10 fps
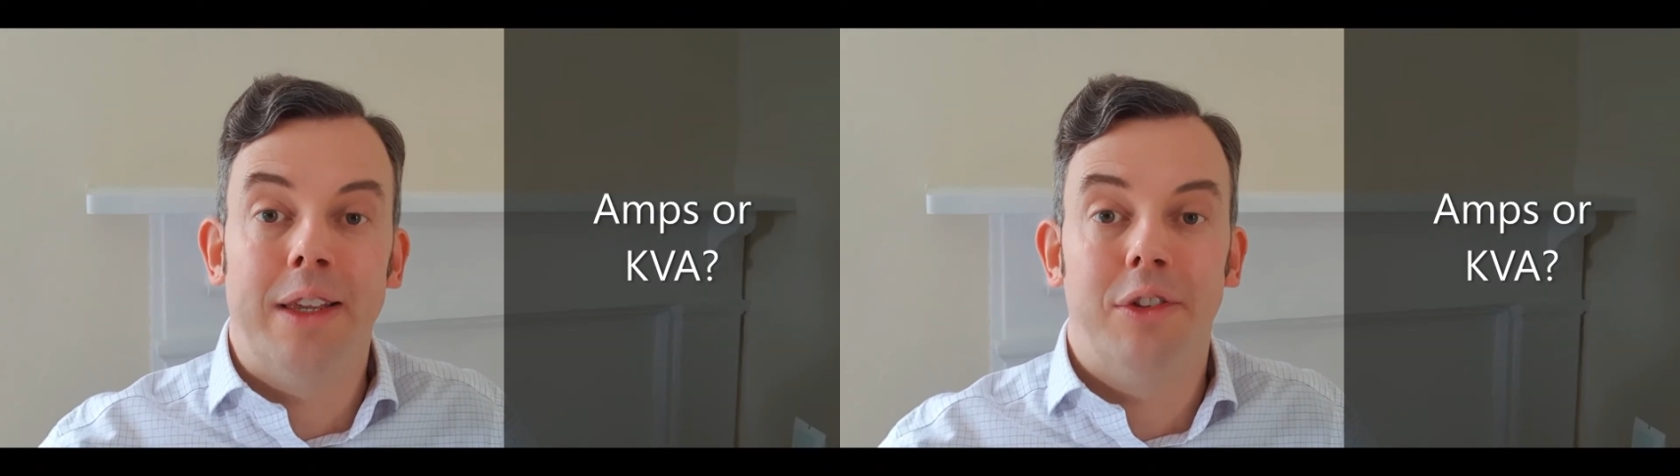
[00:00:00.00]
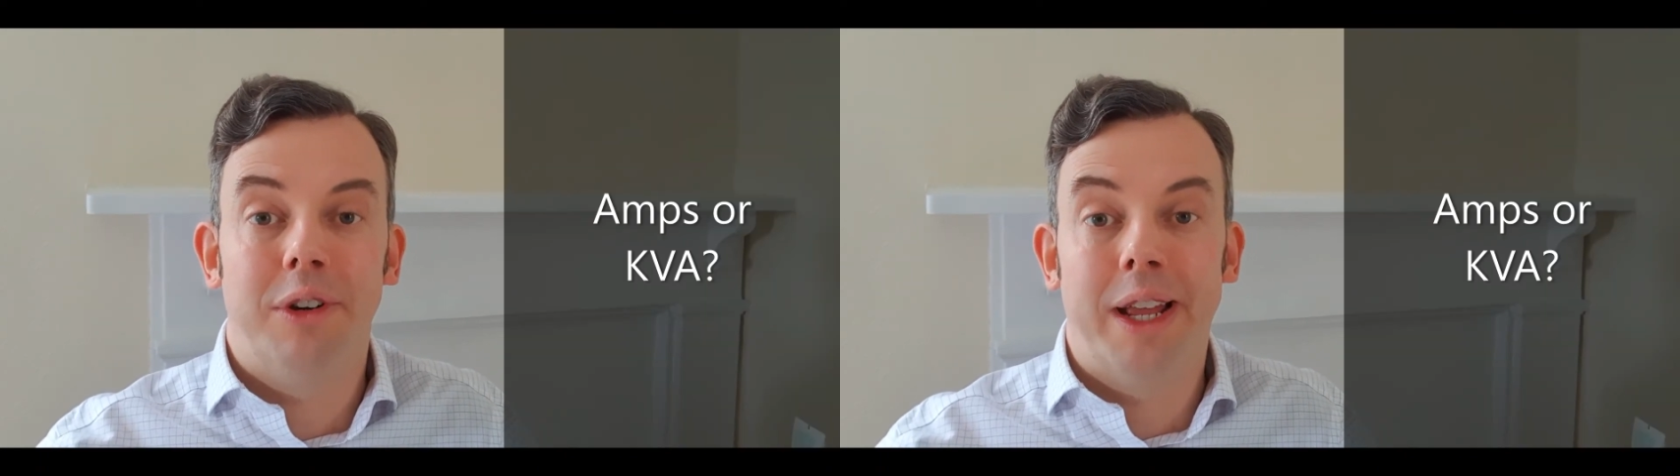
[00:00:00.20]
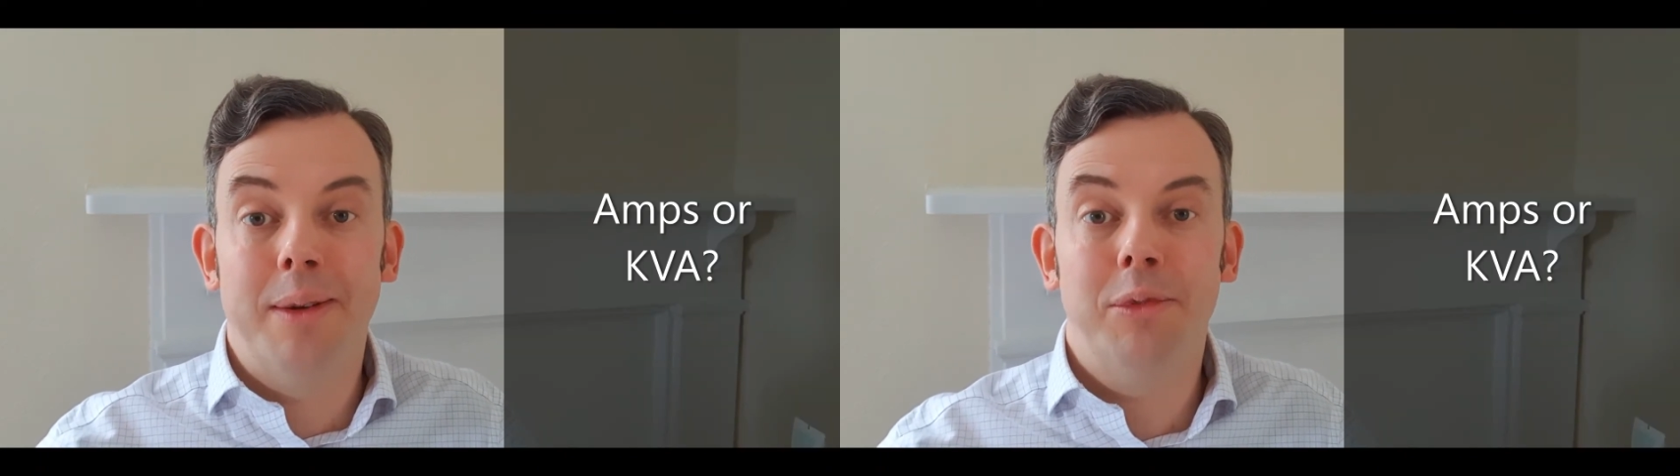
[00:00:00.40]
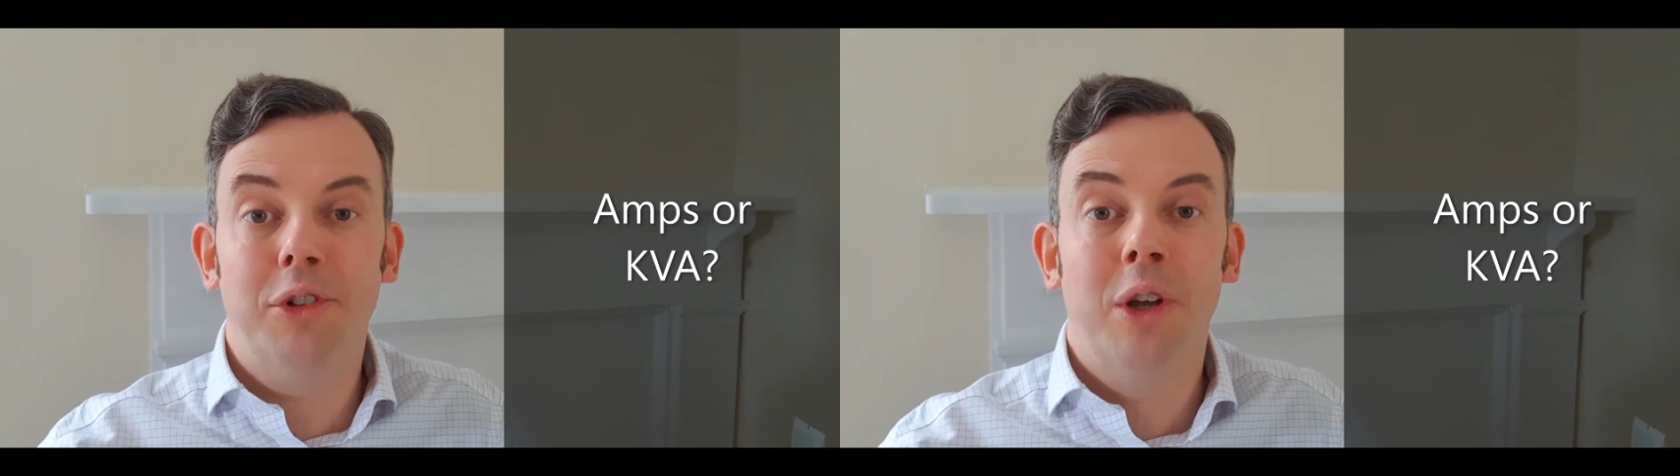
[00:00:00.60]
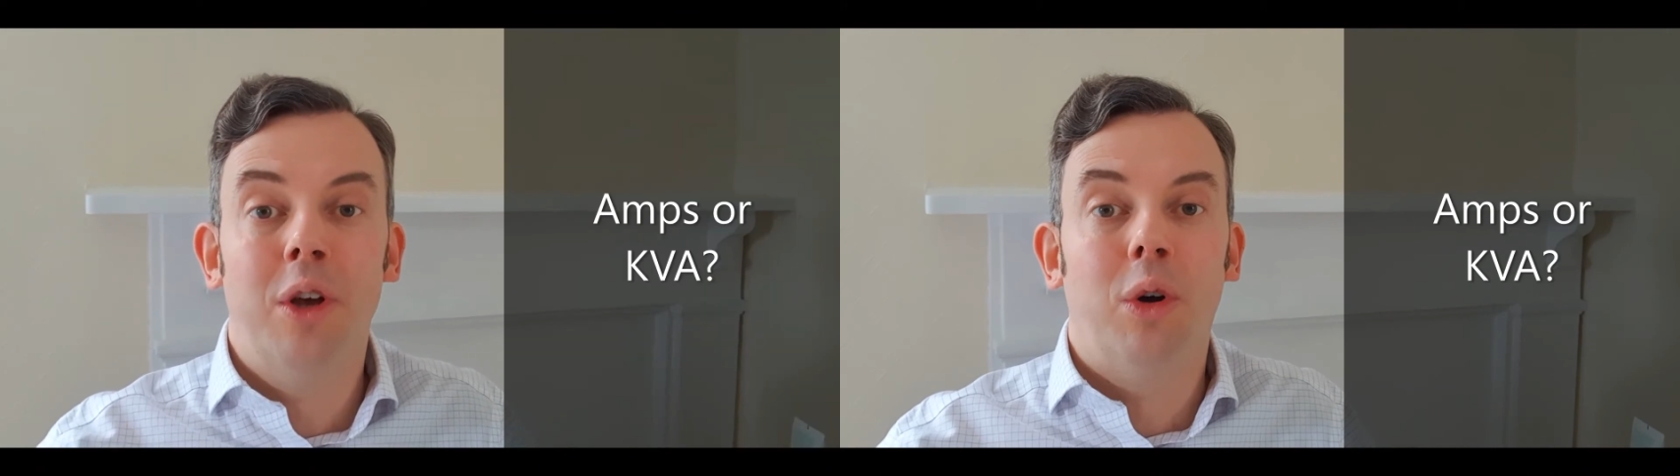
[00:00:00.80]
either in
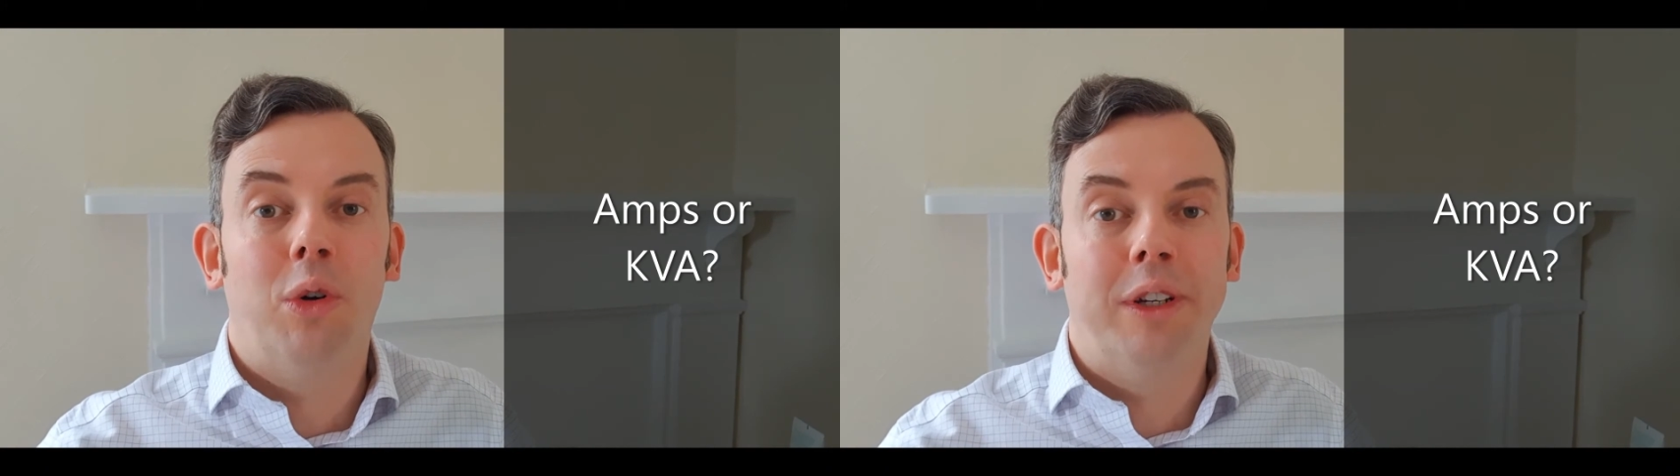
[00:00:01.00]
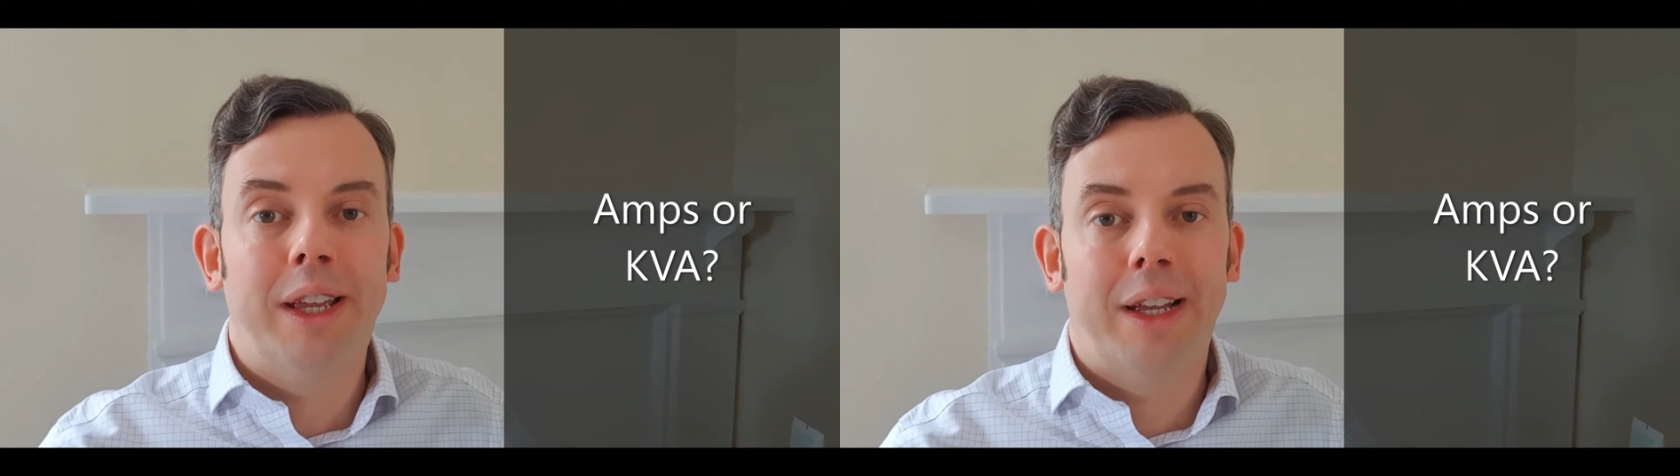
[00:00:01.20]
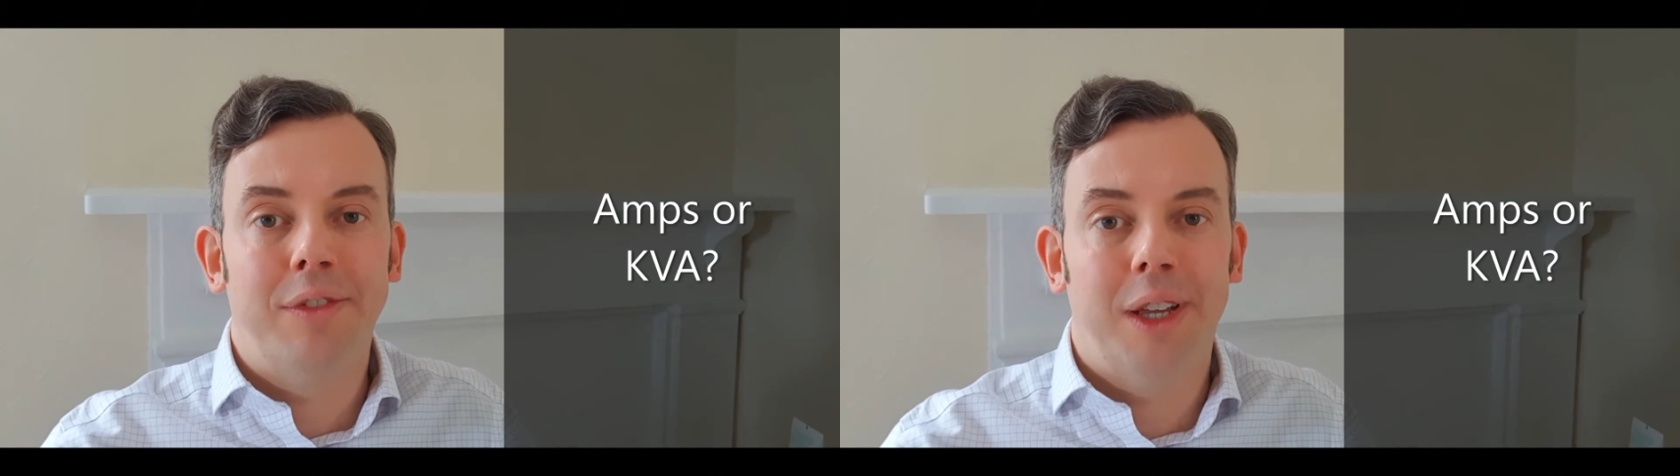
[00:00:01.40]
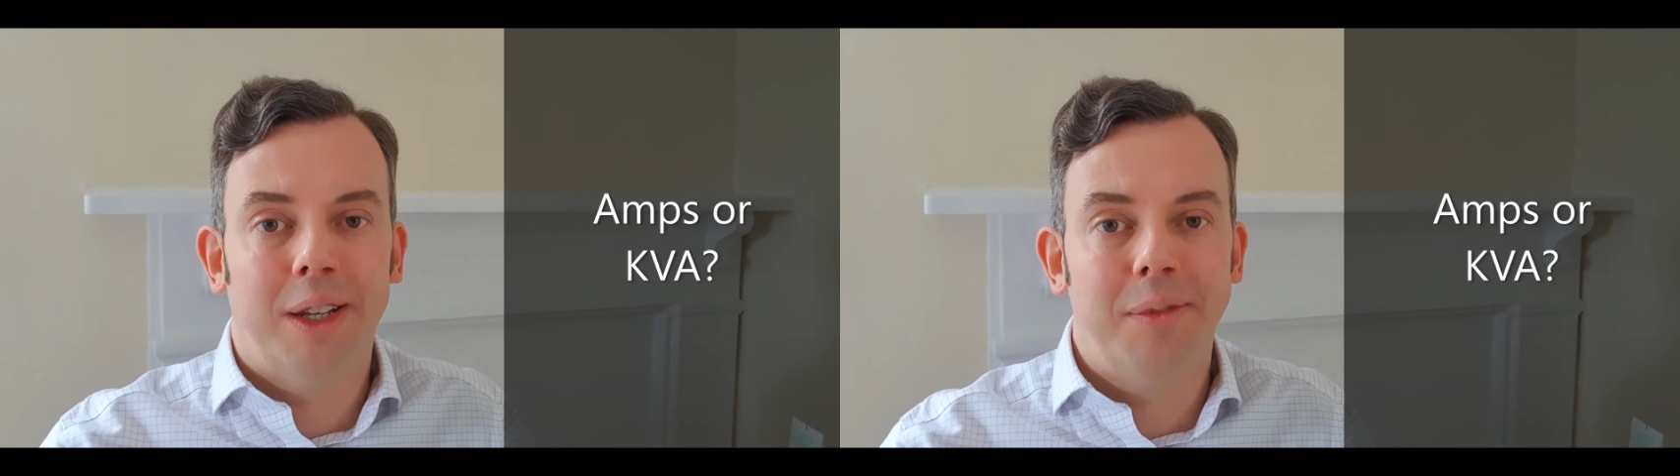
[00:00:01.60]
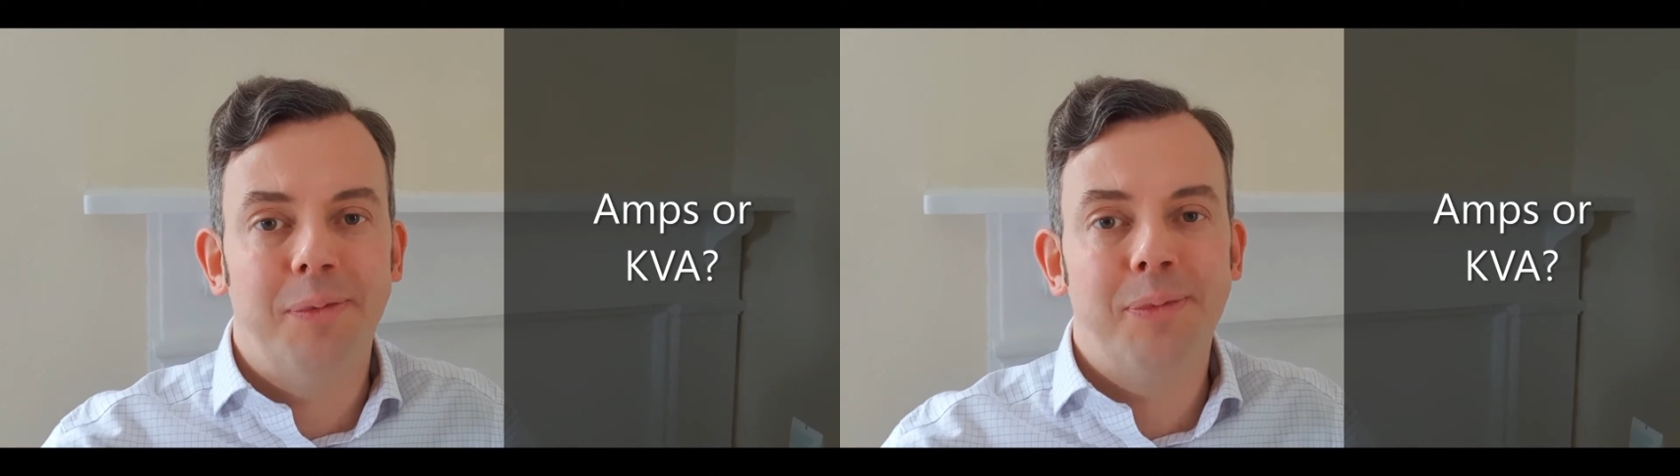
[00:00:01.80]
amps or in kVA.